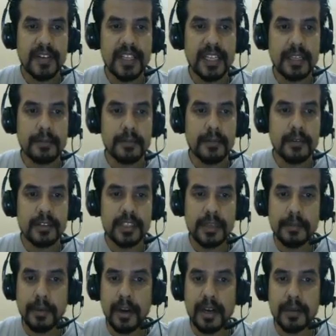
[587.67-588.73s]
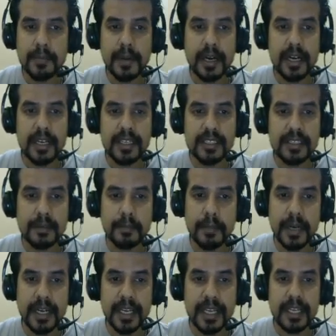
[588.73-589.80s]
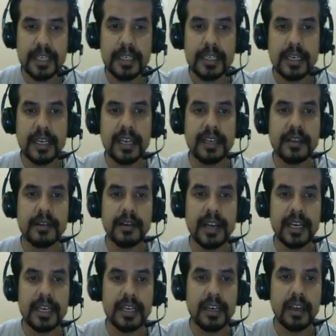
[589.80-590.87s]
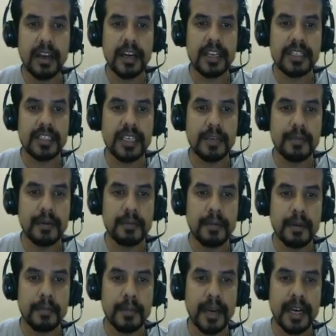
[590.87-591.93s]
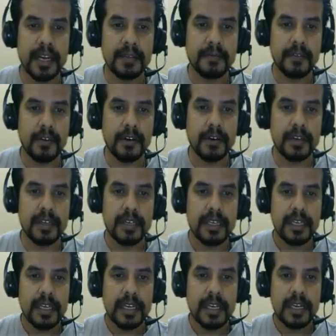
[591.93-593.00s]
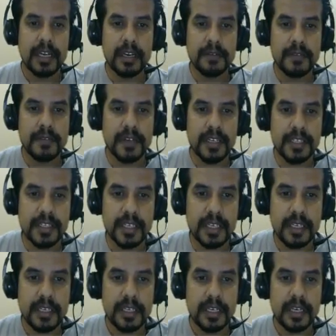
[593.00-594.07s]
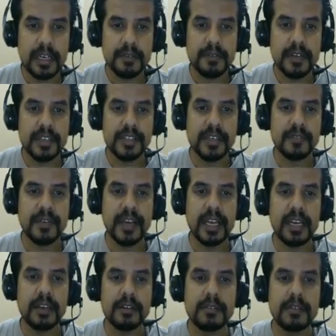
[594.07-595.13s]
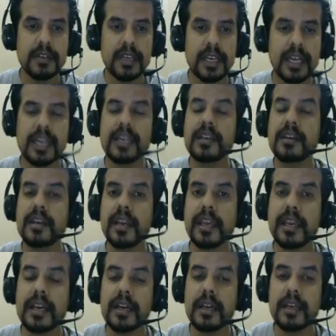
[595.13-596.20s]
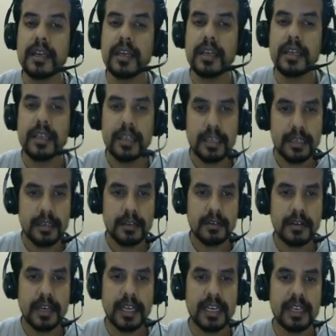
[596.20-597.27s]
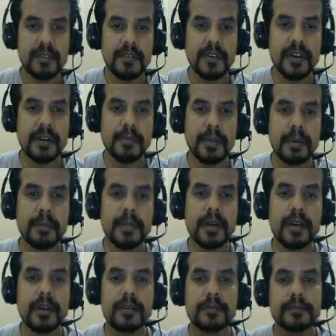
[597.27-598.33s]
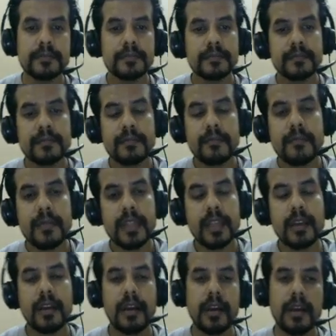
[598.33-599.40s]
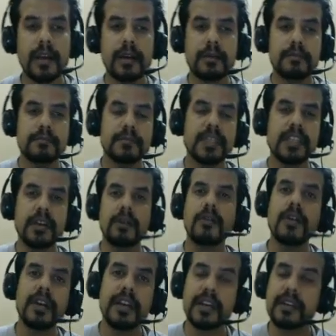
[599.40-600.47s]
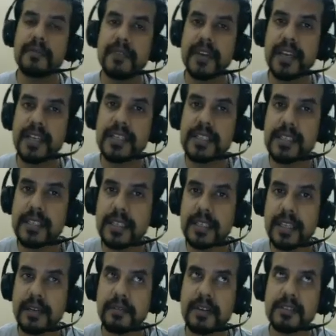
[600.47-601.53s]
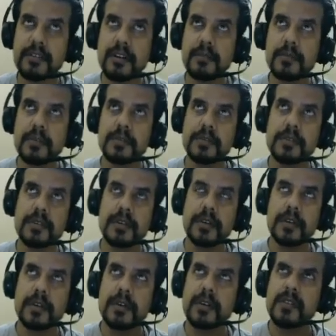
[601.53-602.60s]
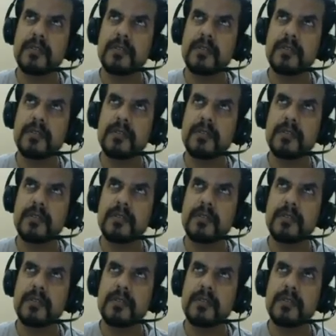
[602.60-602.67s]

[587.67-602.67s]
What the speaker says: After that, the most important part is the bidding. Like right now it is giving me by default conversion value and click, right? If you remember in the old interface there was almost